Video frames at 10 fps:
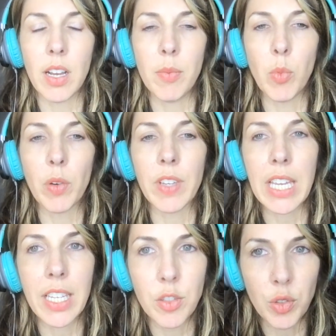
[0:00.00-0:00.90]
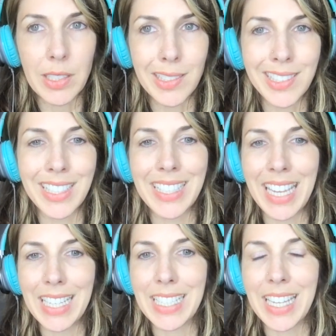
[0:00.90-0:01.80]
more of a hindrance to
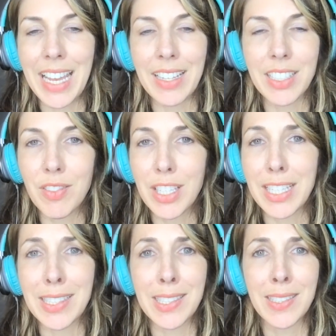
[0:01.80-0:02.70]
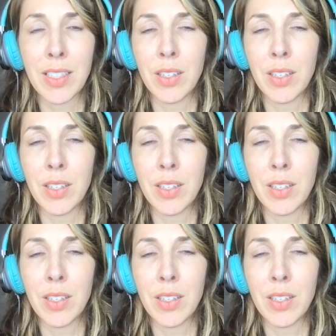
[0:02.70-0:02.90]
day-to-day activities,